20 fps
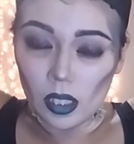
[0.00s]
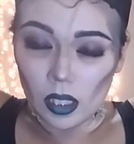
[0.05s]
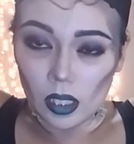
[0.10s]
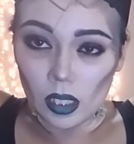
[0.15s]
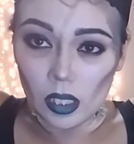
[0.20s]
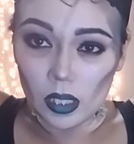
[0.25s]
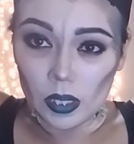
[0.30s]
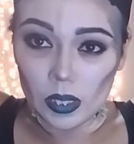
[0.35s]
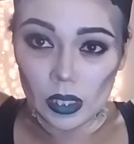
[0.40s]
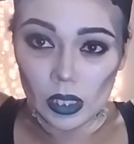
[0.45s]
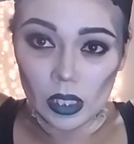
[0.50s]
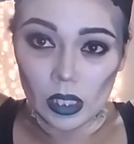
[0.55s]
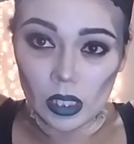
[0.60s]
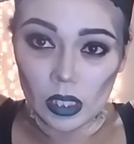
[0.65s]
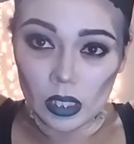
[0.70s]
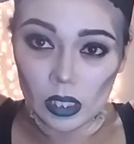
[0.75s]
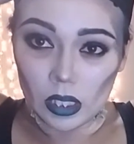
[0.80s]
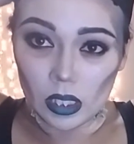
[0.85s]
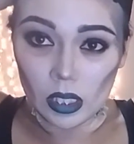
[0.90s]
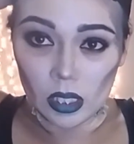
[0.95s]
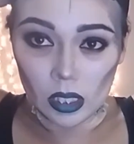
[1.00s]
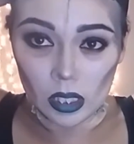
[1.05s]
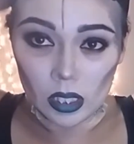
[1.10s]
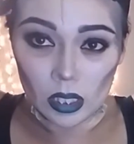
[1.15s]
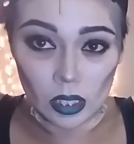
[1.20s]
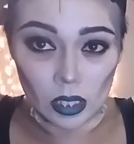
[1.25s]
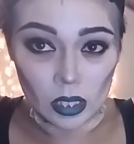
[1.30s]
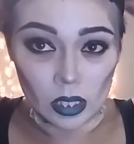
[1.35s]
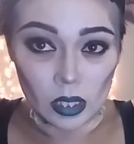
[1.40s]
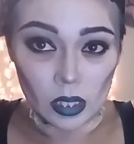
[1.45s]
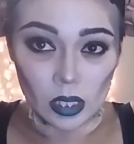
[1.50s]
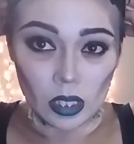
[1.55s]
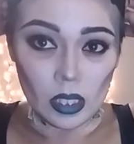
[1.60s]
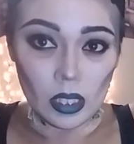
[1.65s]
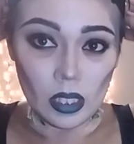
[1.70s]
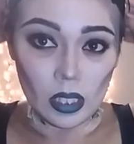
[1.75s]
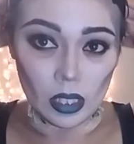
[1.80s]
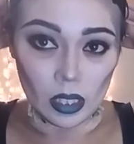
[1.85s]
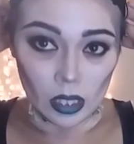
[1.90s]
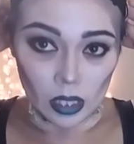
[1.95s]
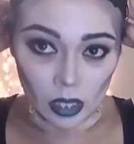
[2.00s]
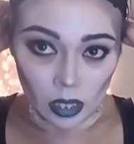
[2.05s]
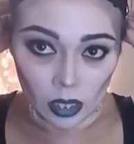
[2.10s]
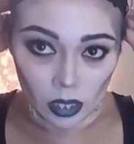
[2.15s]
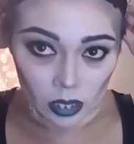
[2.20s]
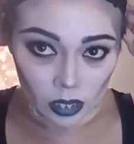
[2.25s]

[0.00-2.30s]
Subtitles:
I fit this to the size of my head,